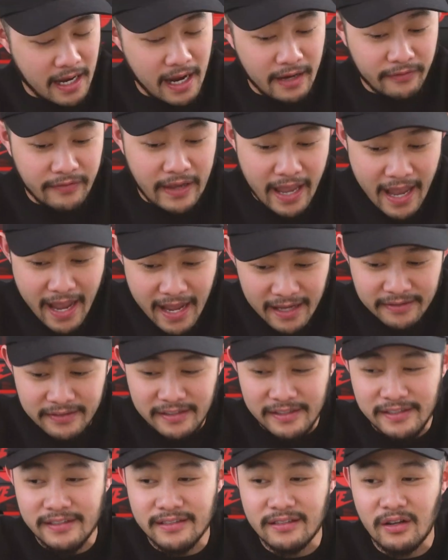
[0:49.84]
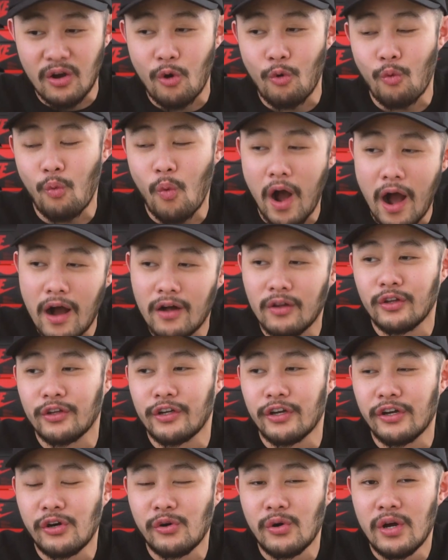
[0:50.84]
I've had these a while
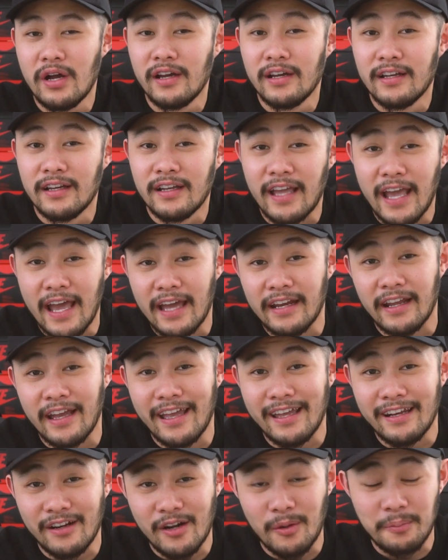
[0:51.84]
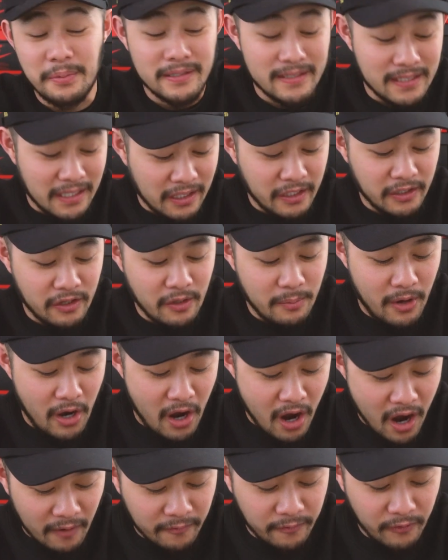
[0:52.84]
ago and I ended up selling them
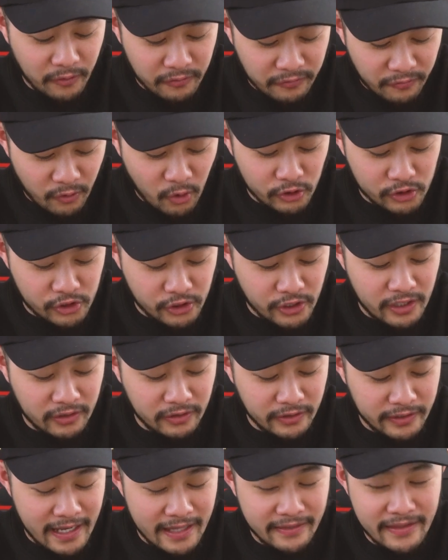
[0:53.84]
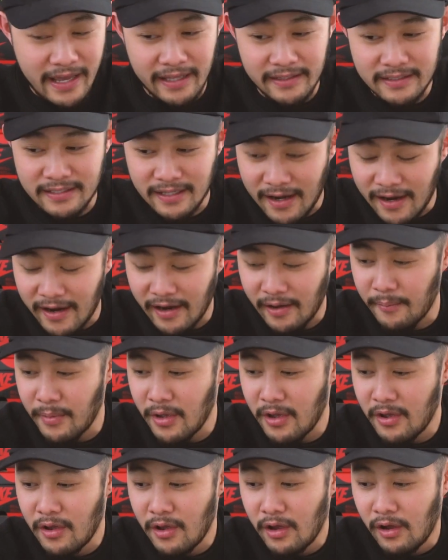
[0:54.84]
off, unfortunately, at that time.
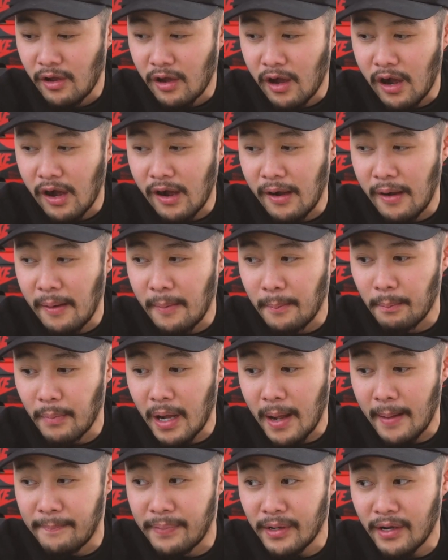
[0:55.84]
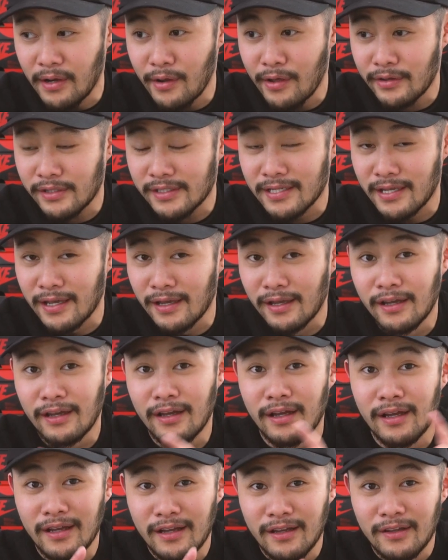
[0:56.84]
But
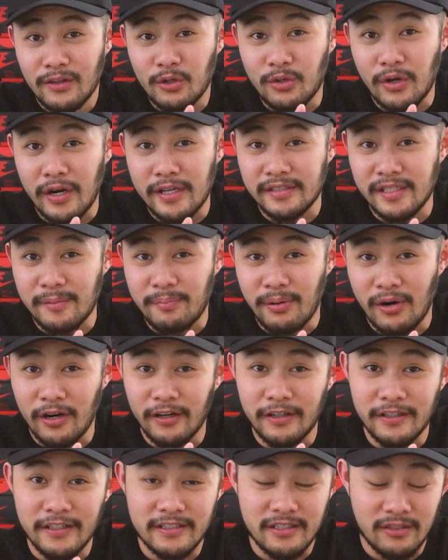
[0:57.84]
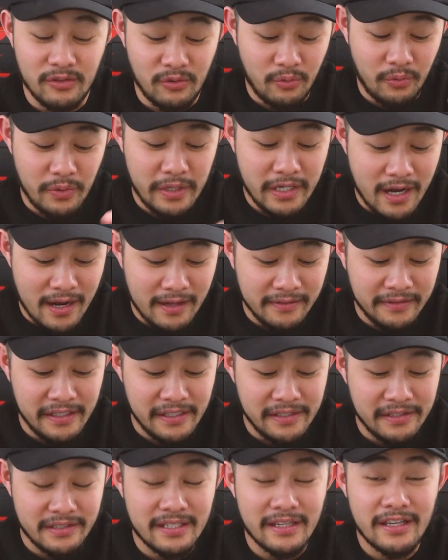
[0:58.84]
the crazy part is we got
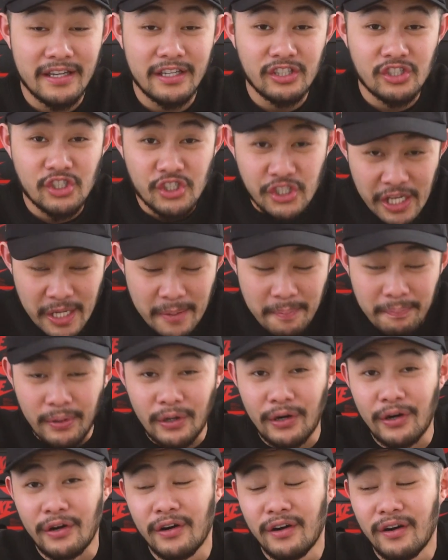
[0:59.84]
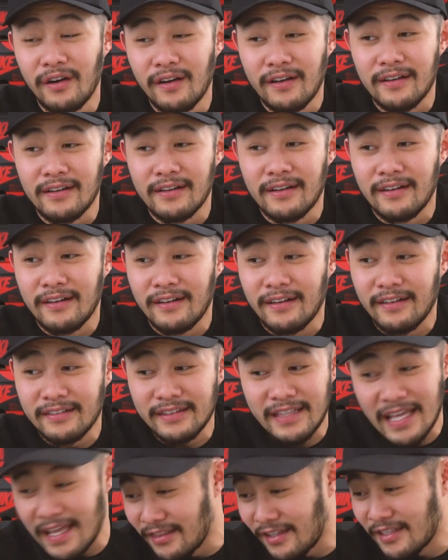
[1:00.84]
these cheaper
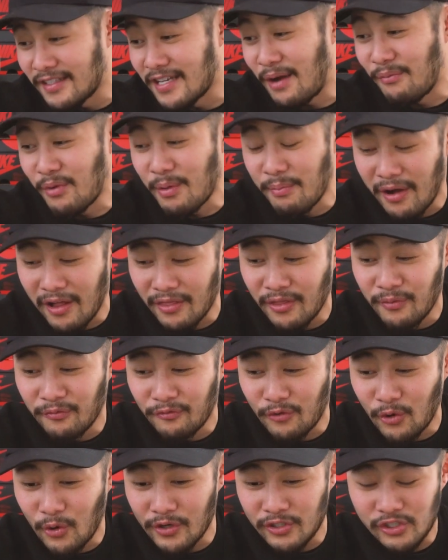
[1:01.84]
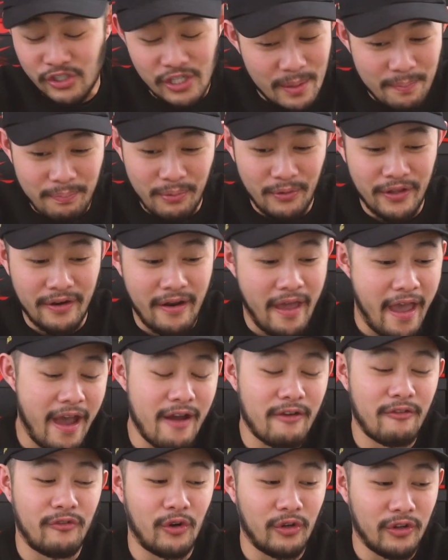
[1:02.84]
than the time we bought them for. Cheaper than
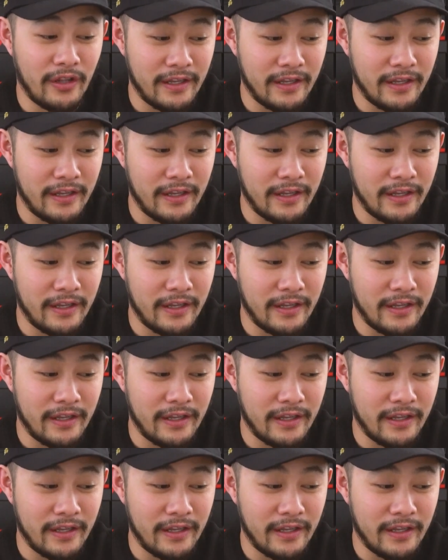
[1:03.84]
ever.